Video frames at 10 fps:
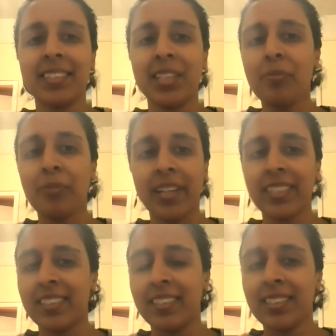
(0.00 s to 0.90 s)
some
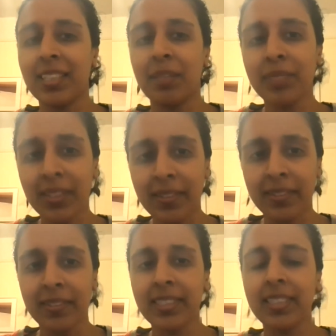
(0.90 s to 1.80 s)
ways and in some
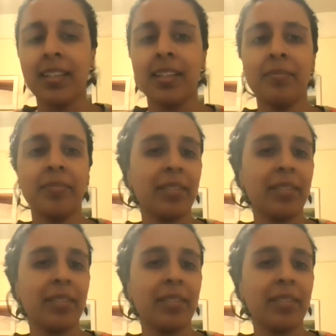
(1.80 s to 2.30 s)
circles um,